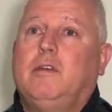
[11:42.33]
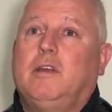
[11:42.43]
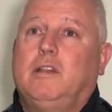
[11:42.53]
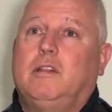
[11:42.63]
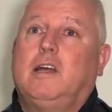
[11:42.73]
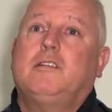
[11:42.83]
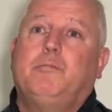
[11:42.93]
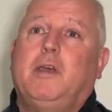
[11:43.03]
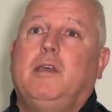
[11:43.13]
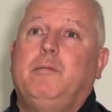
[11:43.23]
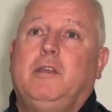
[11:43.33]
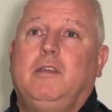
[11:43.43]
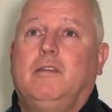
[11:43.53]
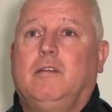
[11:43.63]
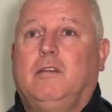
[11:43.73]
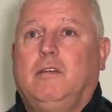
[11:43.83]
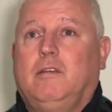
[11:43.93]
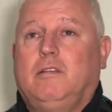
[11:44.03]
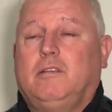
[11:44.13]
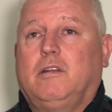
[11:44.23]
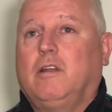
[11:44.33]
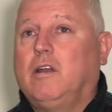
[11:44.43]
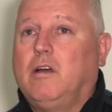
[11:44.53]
And that's maybe, they're not